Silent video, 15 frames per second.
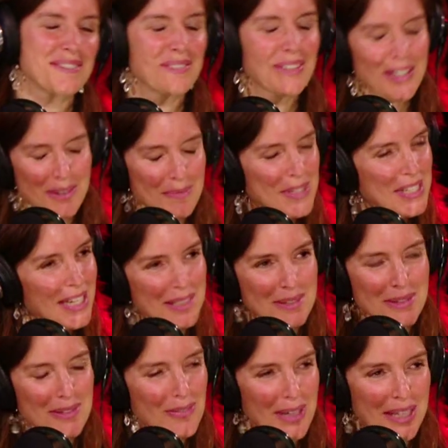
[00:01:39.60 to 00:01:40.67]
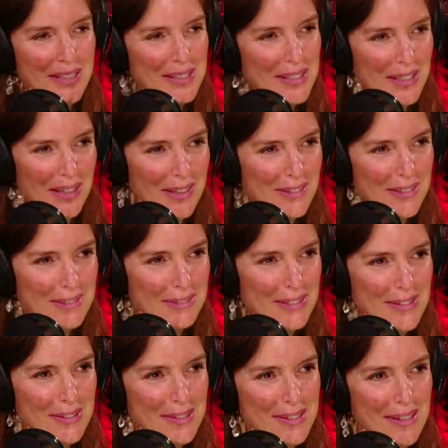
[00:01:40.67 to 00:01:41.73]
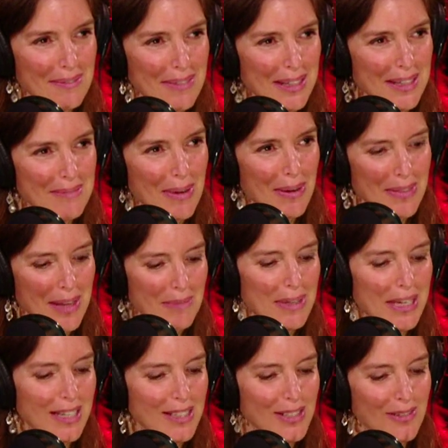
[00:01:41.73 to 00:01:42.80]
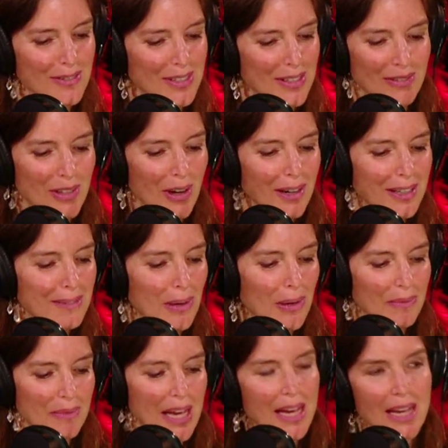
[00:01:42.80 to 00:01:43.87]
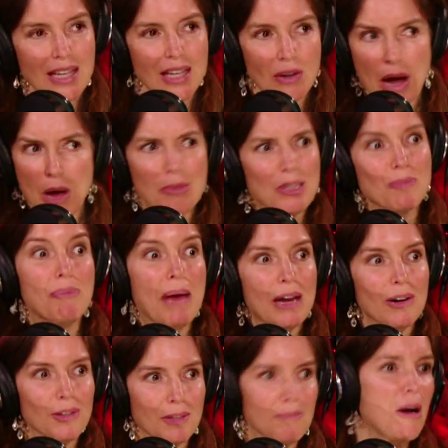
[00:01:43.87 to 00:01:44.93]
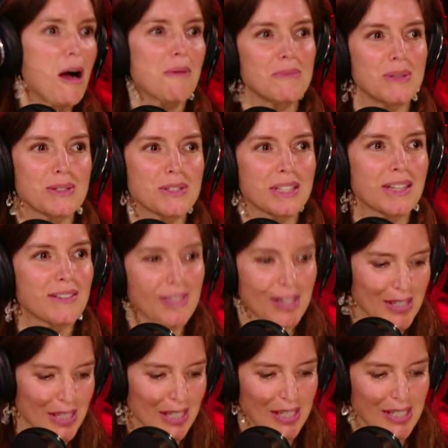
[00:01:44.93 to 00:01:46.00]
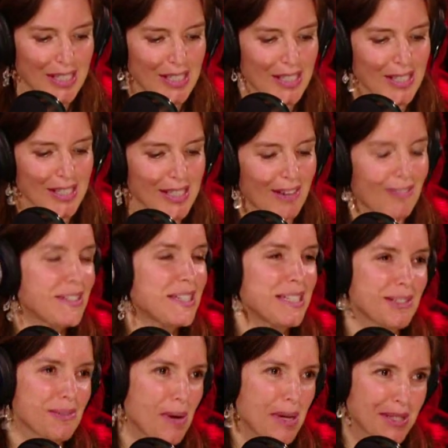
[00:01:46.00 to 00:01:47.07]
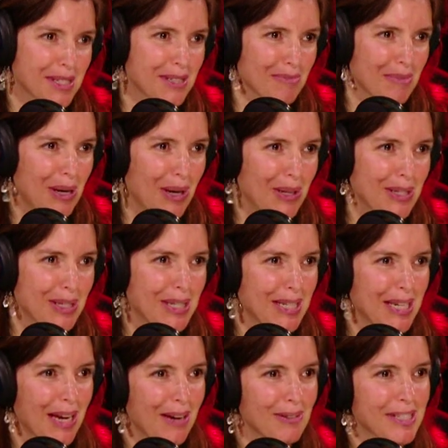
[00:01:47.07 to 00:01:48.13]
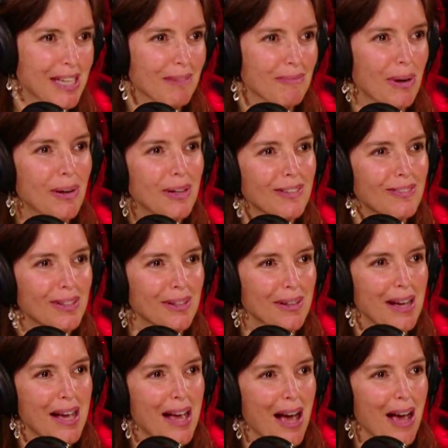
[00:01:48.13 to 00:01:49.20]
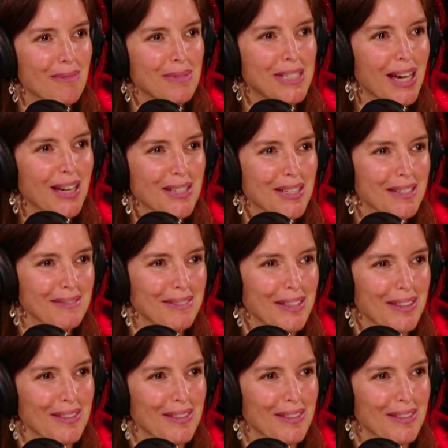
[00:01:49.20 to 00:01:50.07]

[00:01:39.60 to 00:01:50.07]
Were you obsessed with Frank Sinatra? Was there something about that? Because you've you've talked about you know how much better the pop music of the '60s and '70s was compared to today. Was that part of your obsession with?